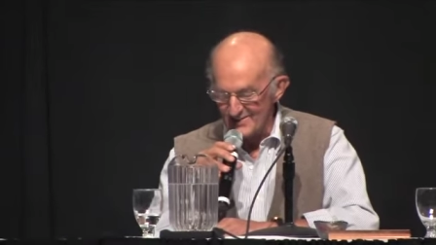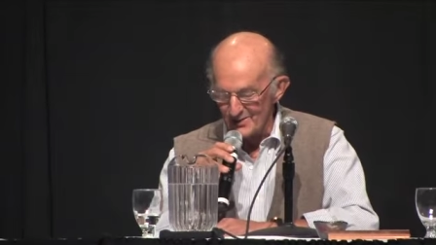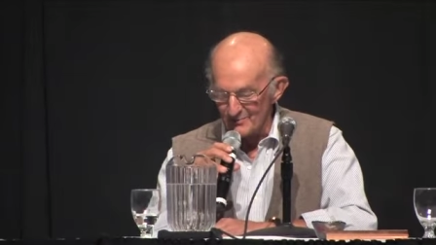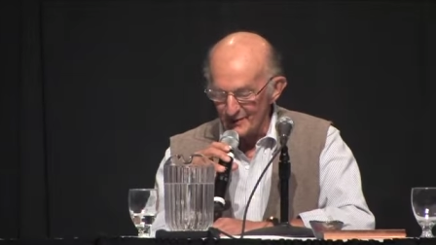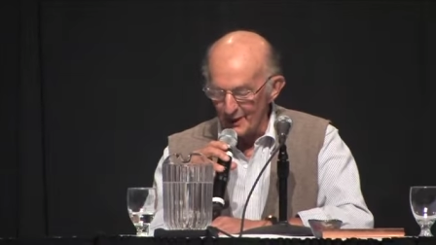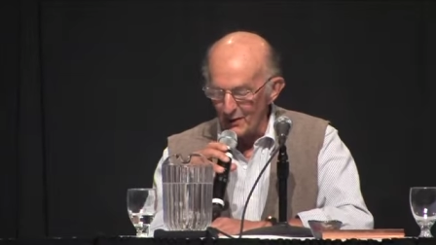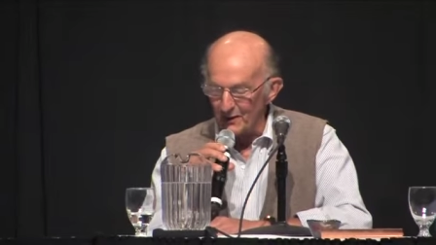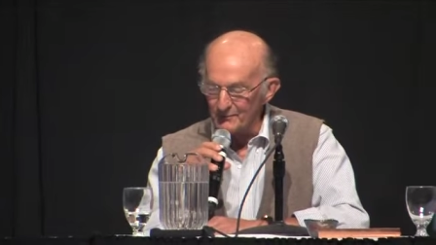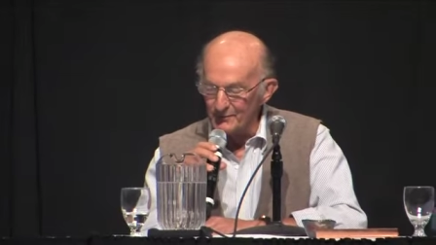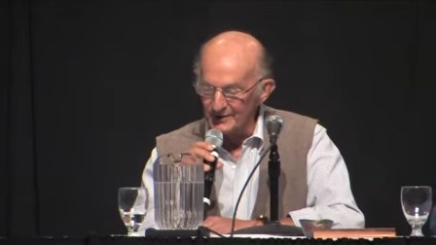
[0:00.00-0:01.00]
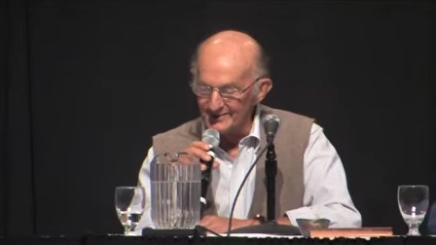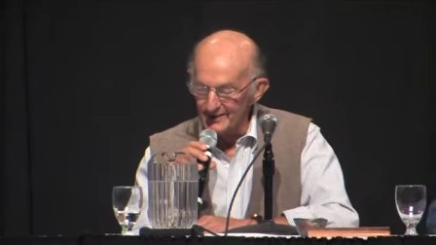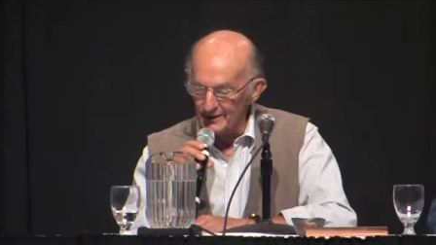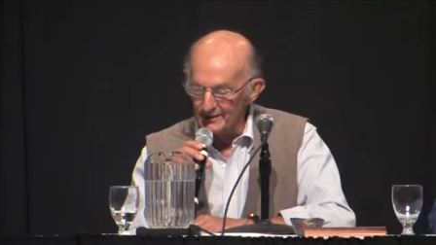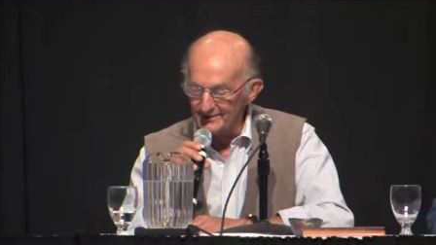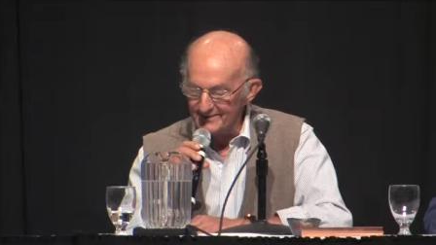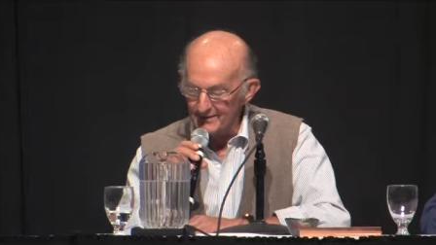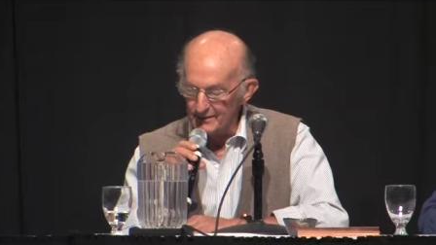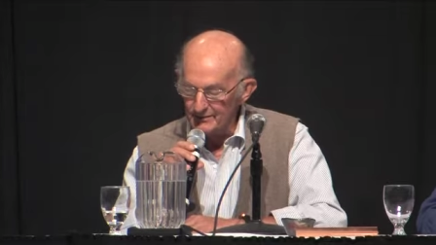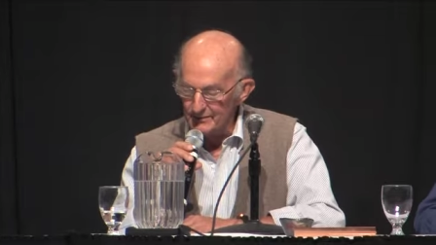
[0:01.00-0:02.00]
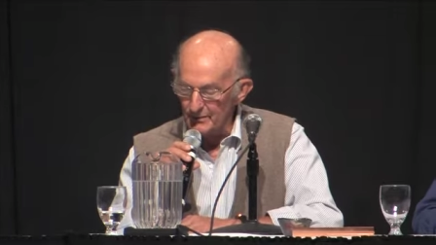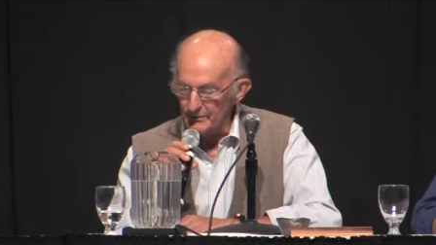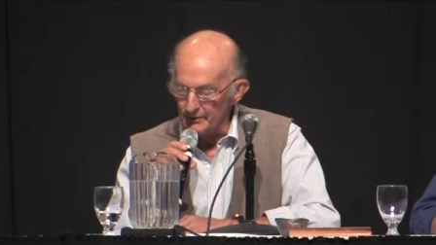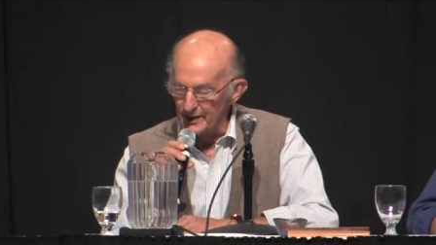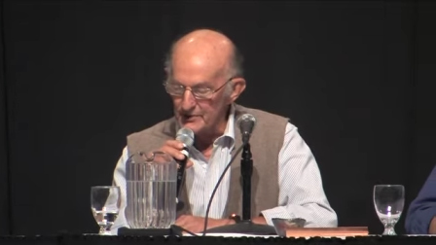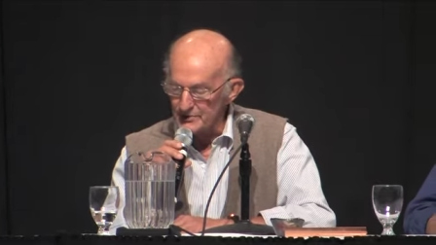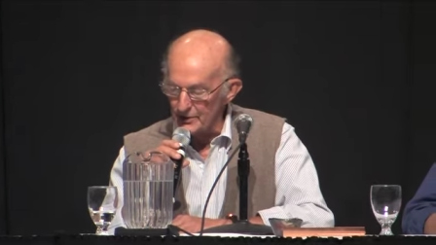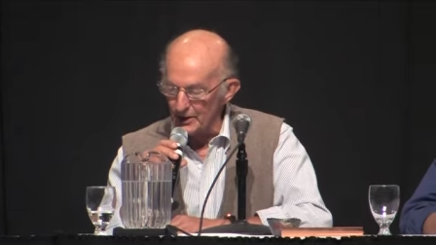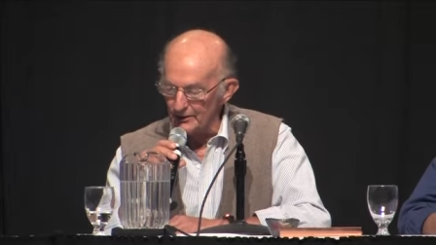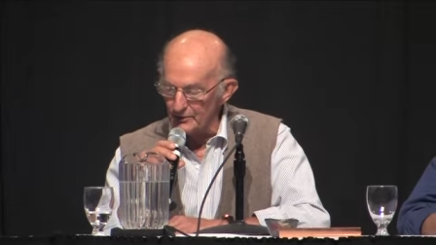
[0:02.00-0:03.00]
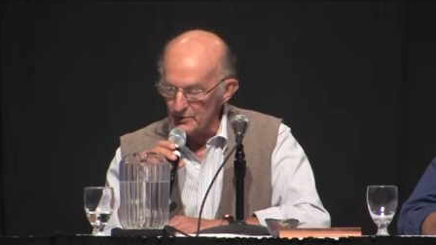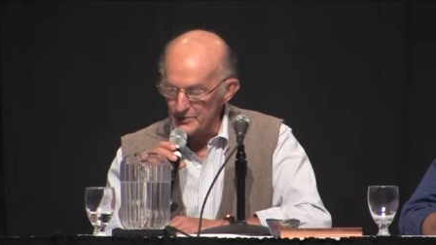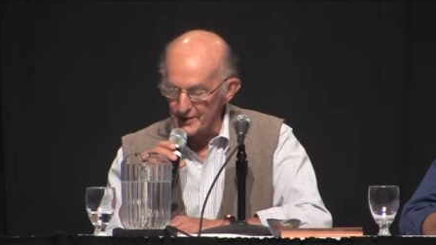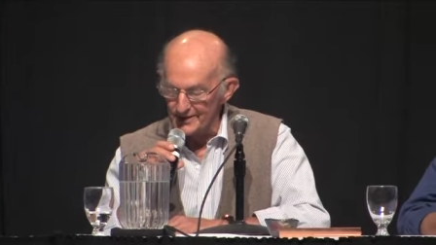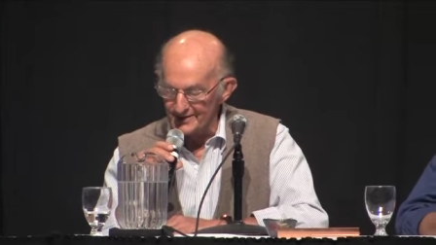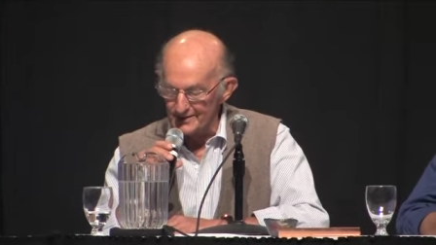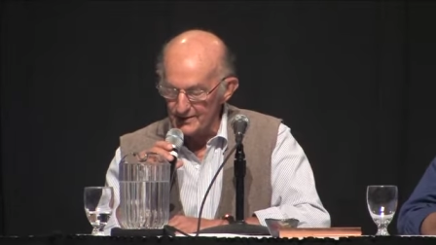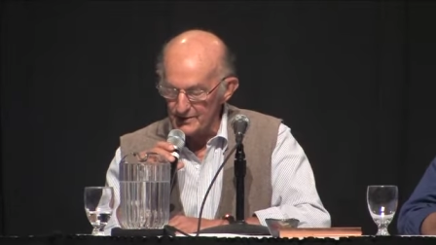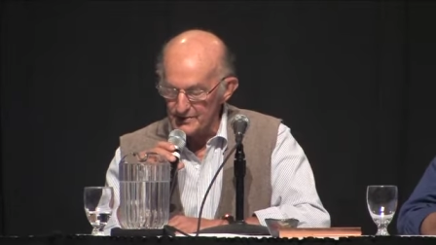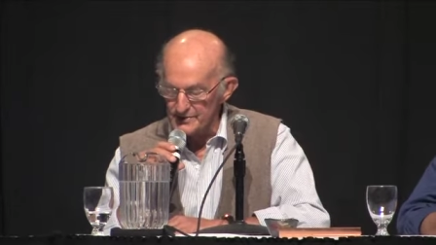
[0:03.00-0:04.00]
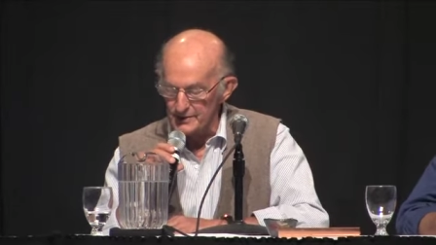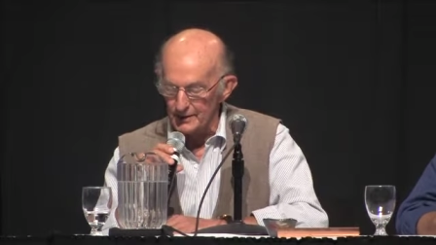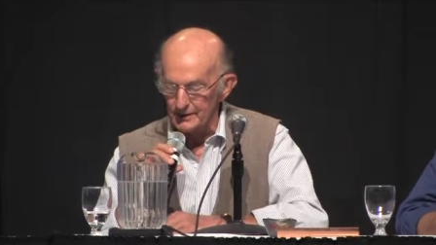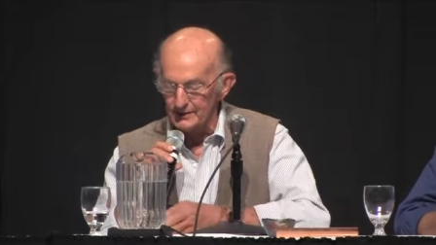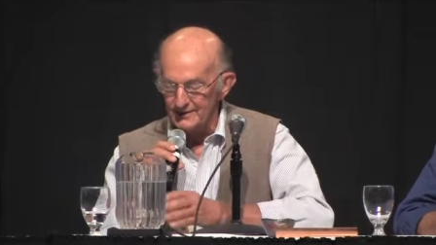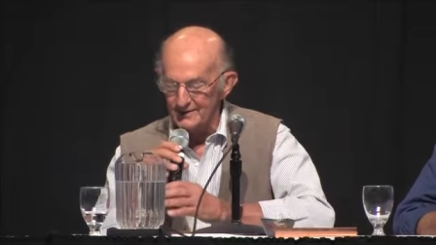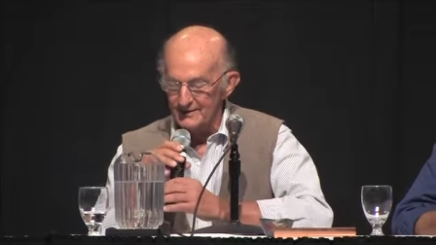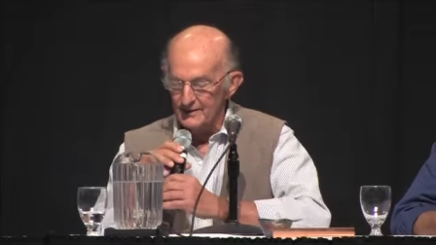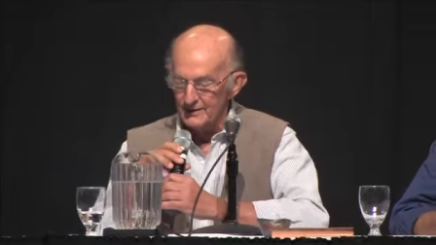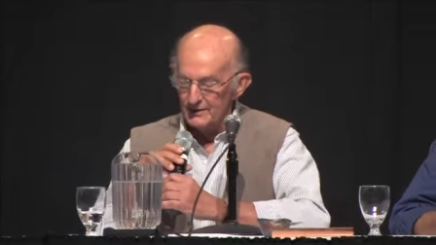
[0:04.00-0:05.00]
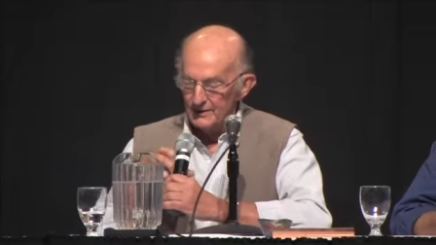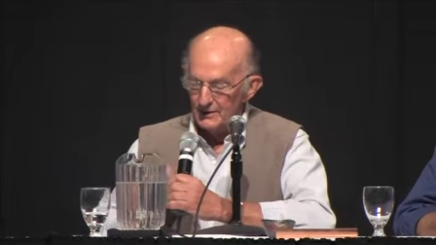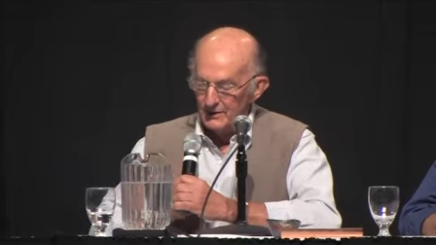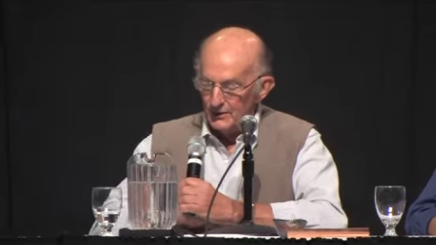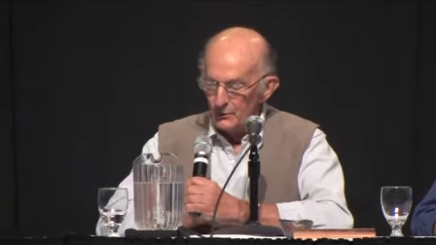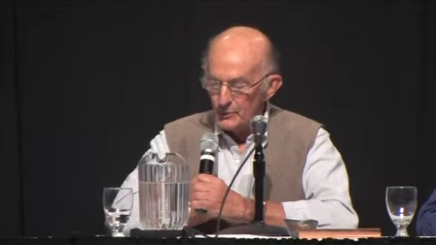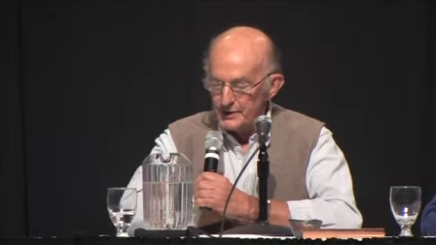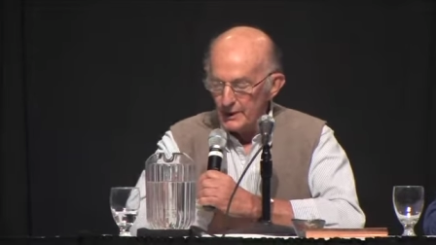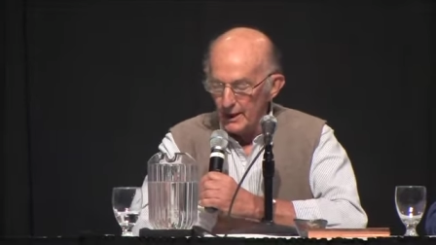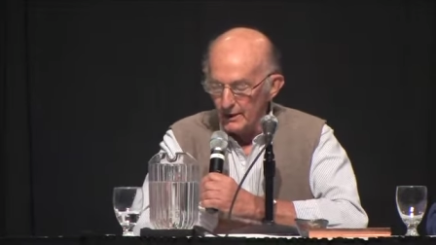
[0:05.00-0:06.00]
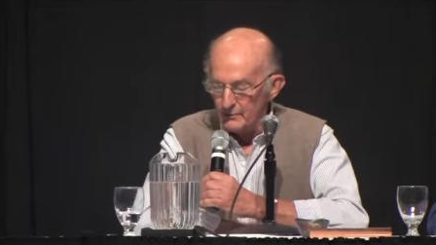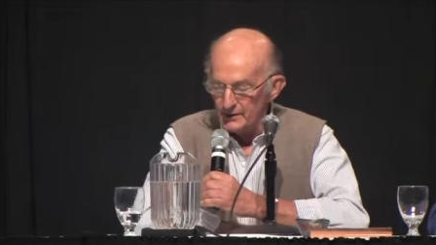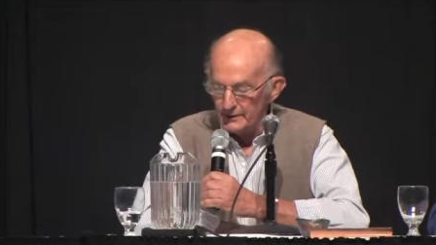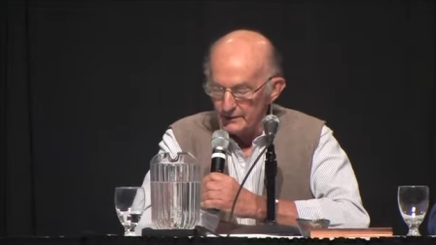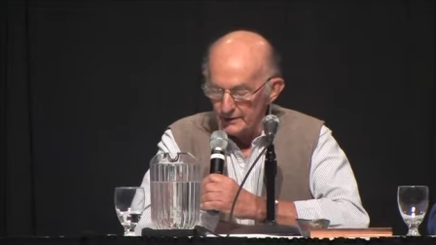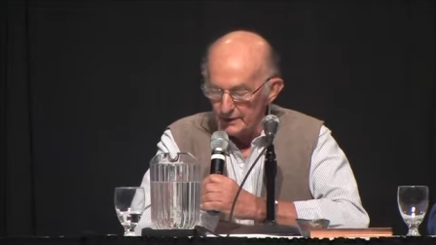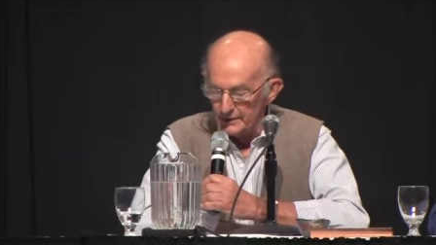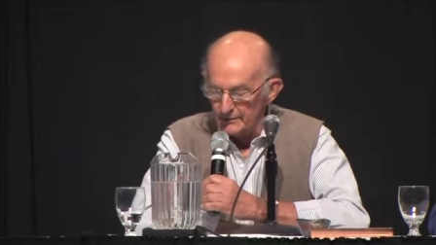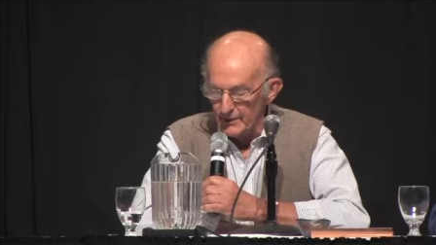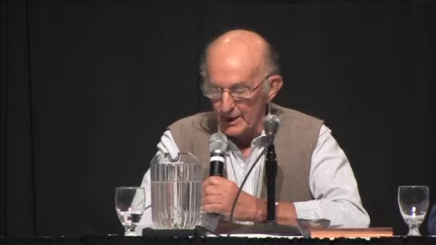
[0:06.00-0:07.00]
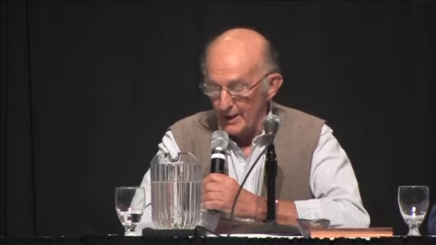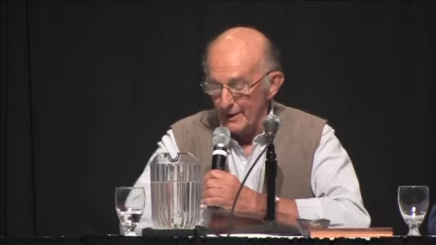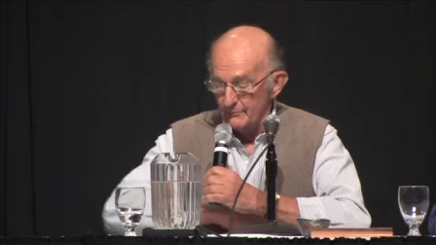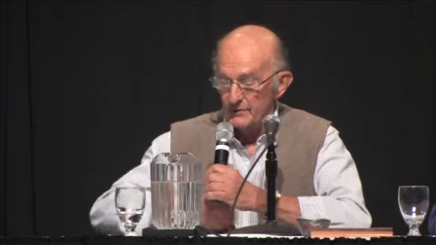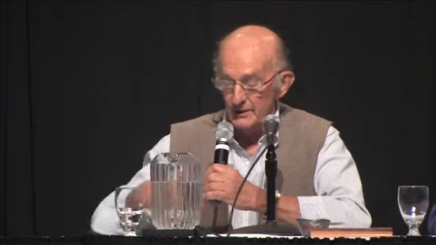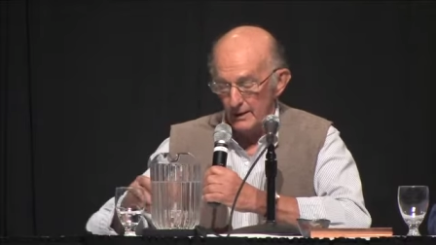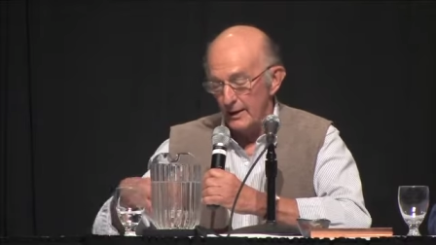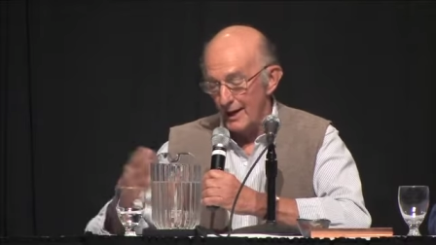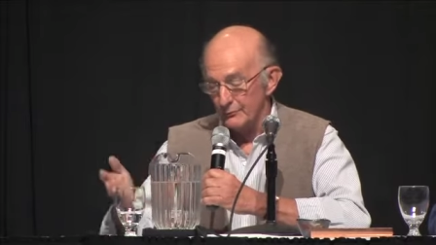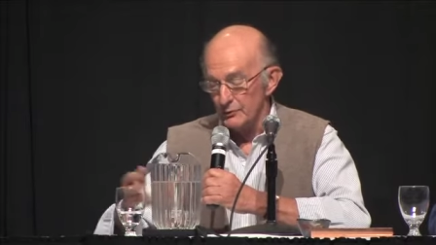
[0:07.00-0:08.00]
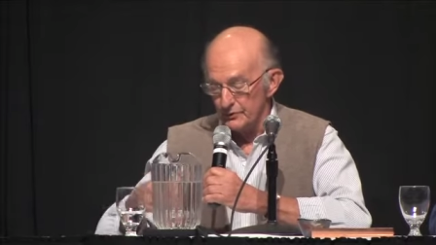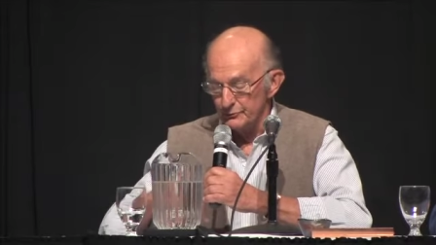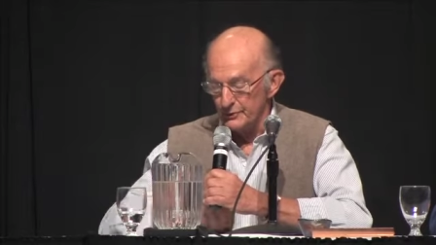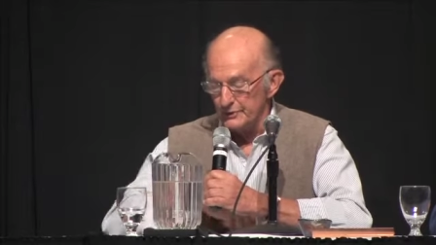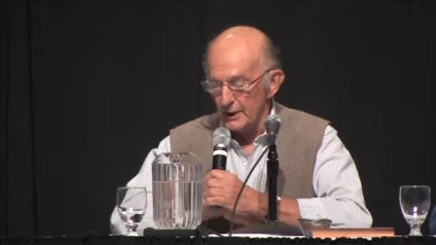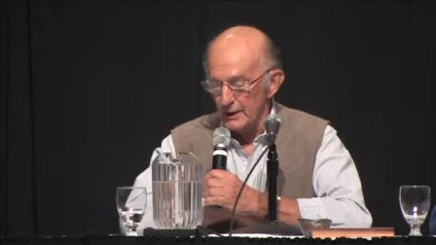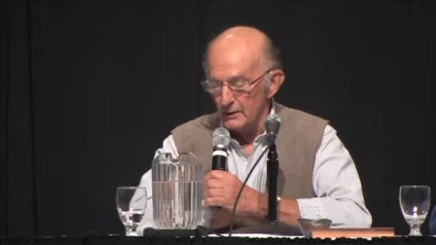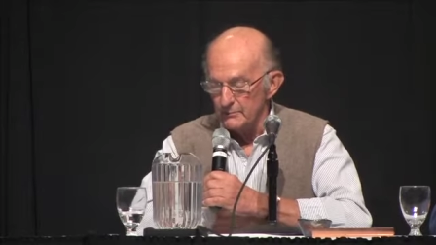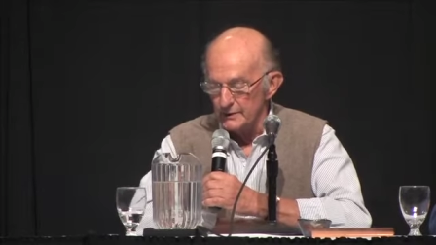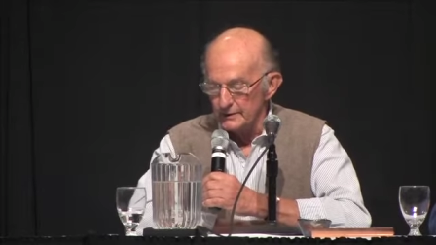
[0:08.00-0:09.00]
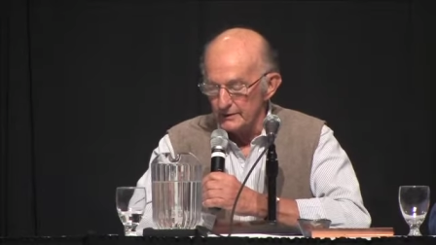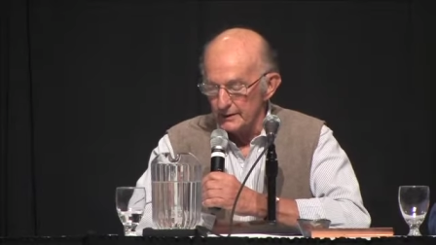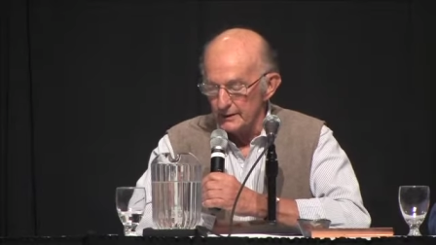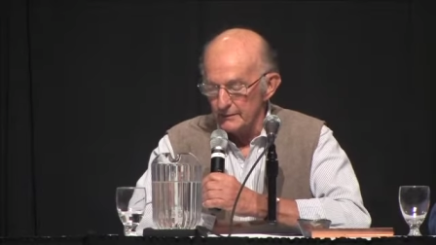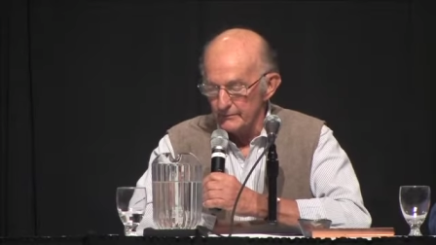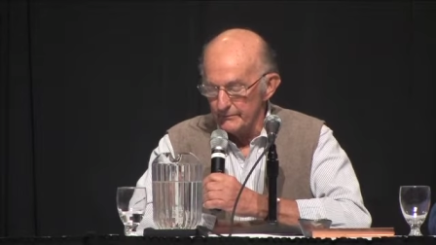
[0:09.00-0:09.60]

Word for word: Jim and Eric, but. Uh, Glenn Saunders said in his uh, retirement, uh, after his retirement, uh,